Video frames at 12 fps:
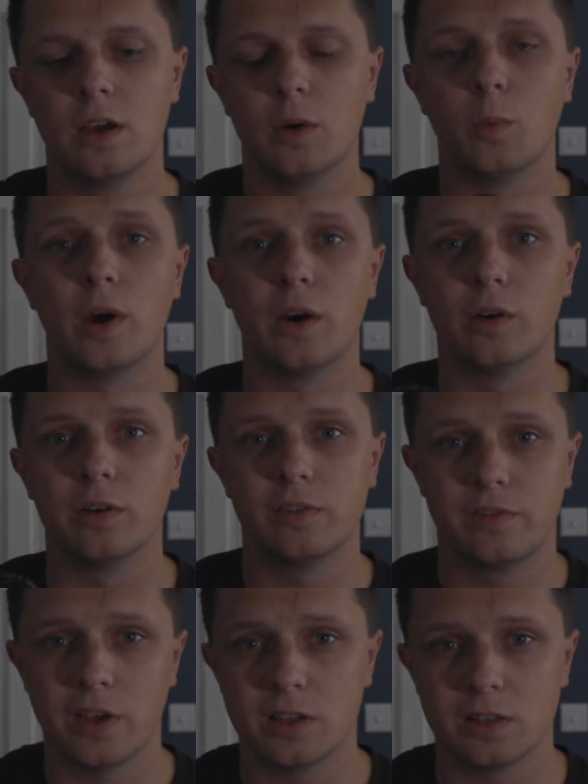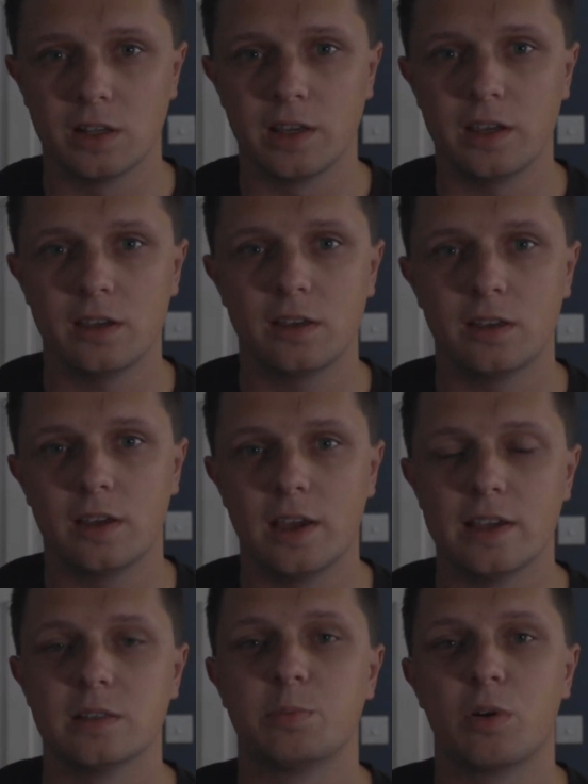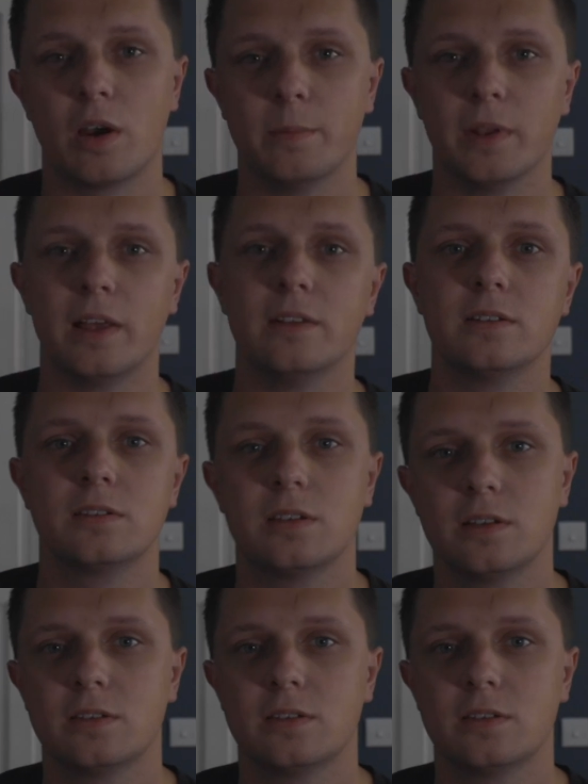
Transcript: Well, firstly, it's a prime lens,